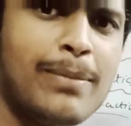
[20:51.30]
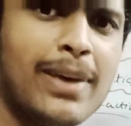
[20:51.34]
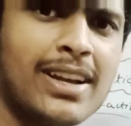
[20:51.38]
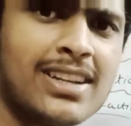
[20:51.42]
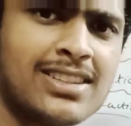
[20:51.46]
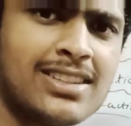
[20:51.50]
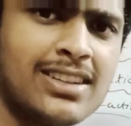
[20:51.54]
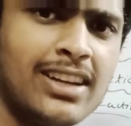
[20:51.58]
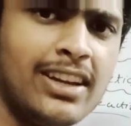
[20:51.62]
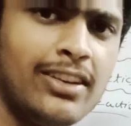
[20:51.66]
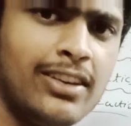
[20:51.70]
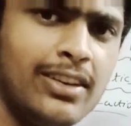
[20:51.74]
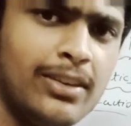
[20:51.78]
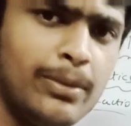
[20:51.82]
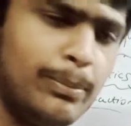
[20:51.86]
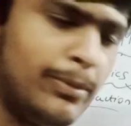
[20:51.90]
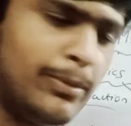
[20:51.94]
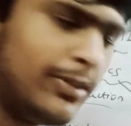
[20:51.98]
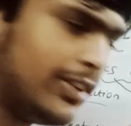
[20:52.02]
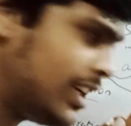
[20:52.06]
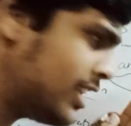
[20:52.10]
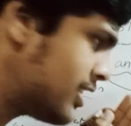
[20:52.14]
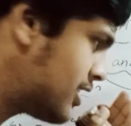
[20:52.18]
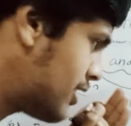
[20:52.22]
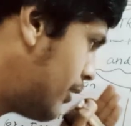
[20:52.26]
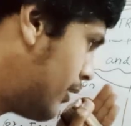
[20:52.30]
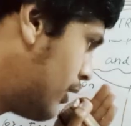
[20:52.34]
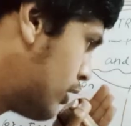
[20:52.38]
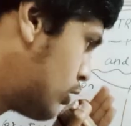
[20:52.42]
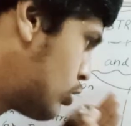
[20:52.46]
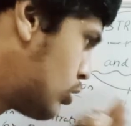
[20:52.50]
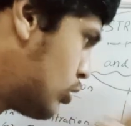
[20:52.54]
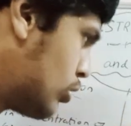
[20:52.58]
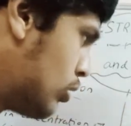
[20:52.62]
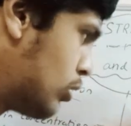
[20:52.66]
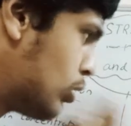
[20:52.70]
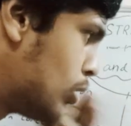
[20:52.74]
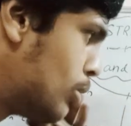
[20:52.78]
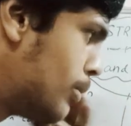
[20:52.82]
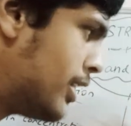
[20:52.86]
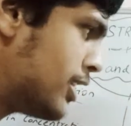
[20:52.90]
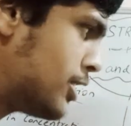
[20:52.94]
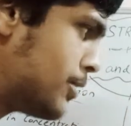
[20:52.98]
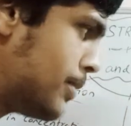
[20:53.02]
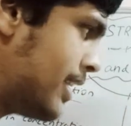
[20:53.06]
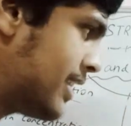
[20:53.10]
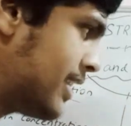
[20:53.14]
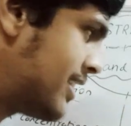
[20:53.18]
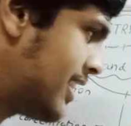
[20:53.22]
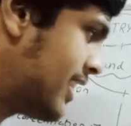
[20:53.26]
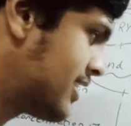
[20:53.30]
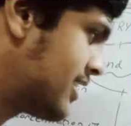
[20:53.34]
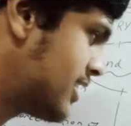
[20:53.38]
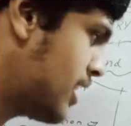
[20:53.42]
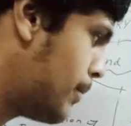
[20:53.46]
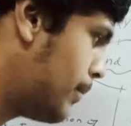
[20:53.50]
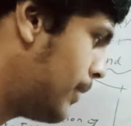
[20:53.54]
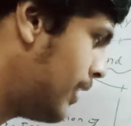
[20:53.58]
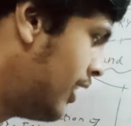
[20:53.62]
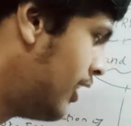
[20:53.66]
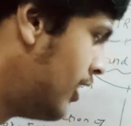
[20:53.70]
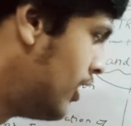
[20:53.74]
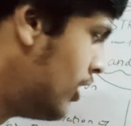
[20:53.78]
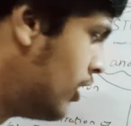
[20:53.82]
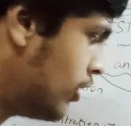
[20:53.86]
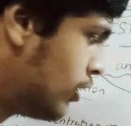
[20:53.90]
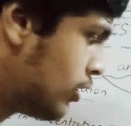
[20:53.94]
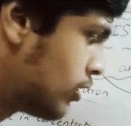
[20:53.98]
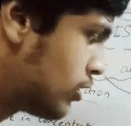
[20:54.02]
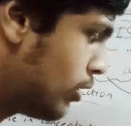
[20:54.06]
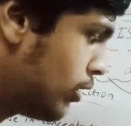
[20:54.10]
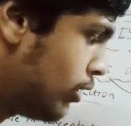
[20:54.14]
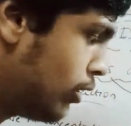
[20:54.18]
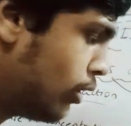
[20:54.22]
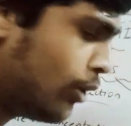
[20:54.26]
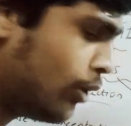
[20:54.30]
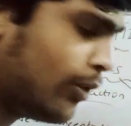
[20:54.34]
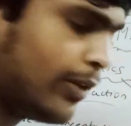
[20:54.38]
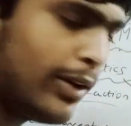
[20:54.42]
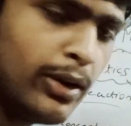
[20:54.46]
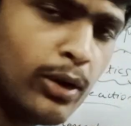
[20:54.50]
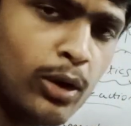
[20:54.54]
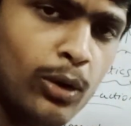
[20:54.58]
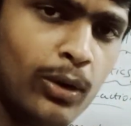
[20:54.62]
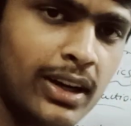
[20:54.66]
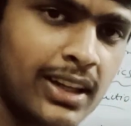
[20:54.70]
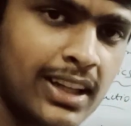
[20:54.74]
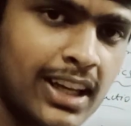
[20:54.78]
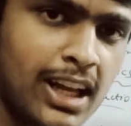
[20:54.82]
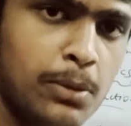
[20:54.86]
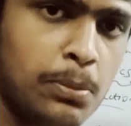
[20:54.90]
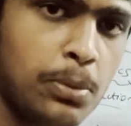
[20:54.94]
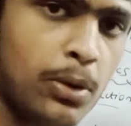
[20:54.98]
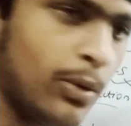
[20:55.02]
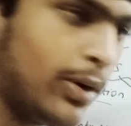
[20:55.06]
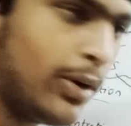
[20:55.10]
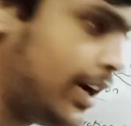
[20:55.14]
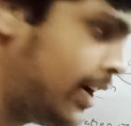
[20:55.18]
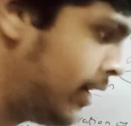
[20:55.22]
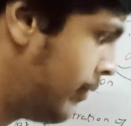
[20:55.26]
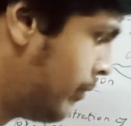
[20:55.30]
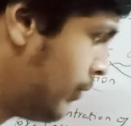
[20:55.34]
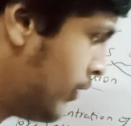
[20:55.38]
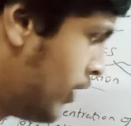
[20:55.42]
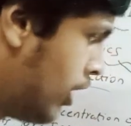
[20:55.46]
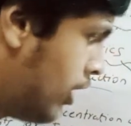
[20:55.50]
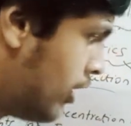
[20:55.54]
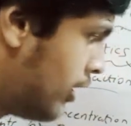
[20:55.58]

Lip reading: best, it is a too much best example, so no one can provide.